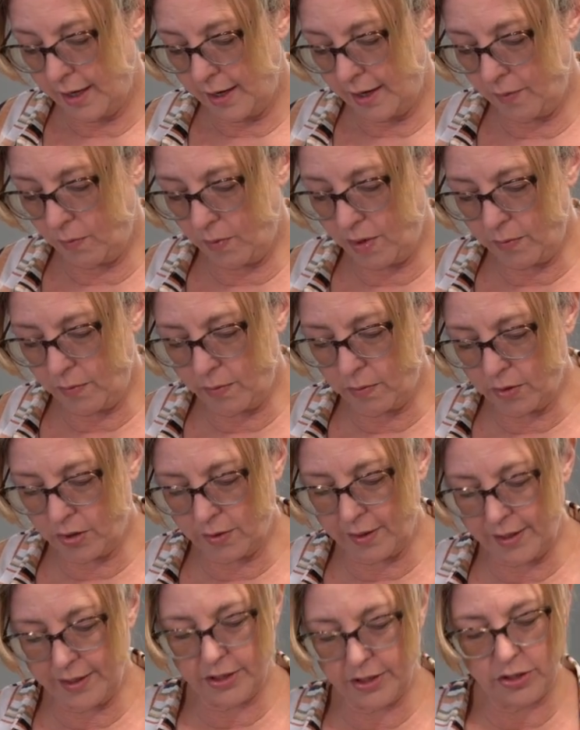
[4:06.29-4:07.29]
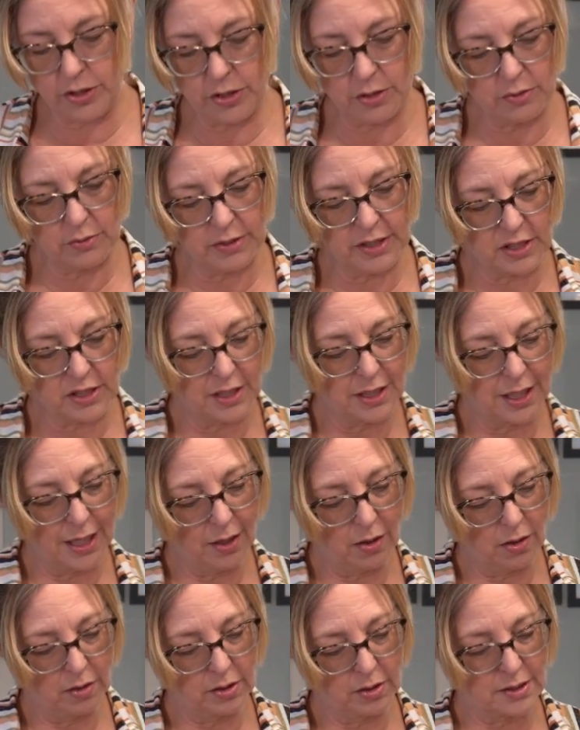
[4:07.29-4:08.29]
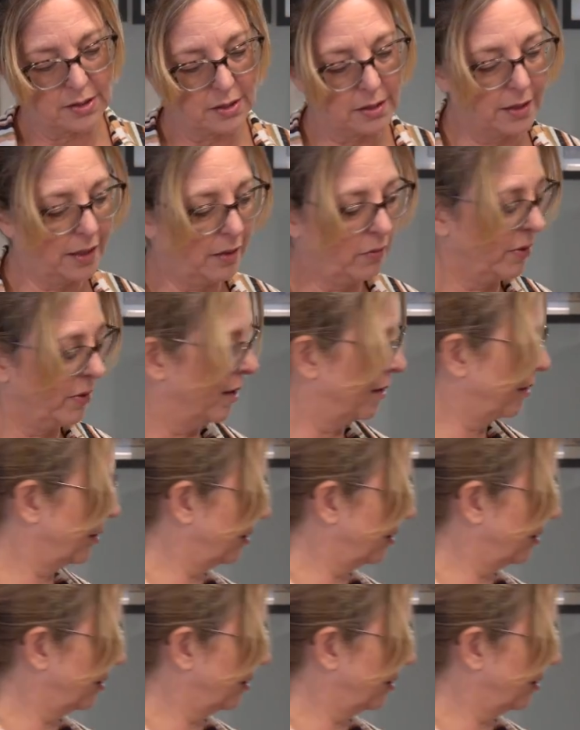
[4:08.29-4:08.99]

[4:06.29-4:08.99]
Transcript: And what we were trying to do is get all this liquid out